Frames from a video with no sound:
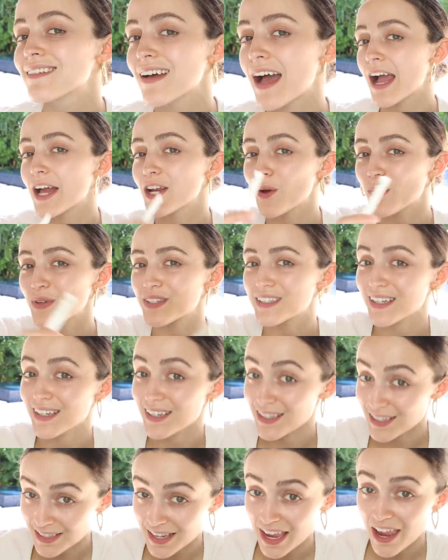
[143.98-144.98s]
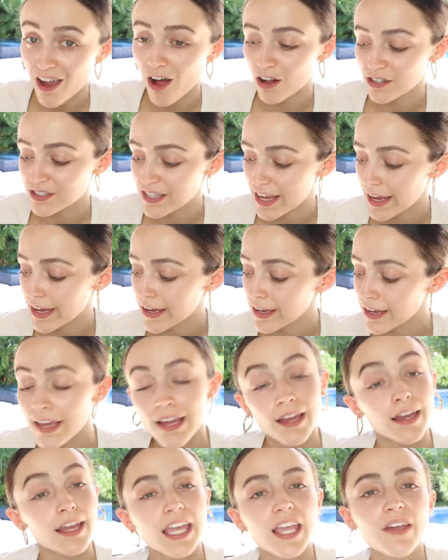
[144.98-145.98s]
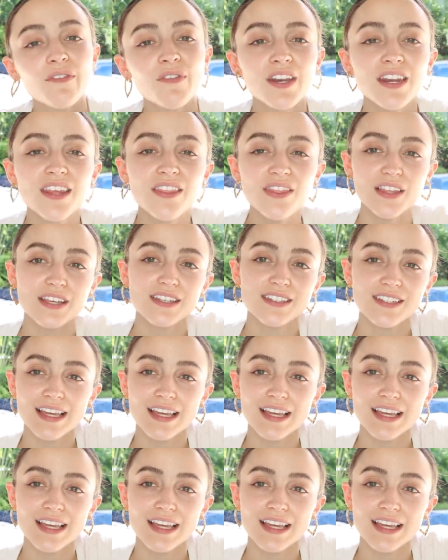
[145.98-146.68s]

I know it's gonna stay all day, even in this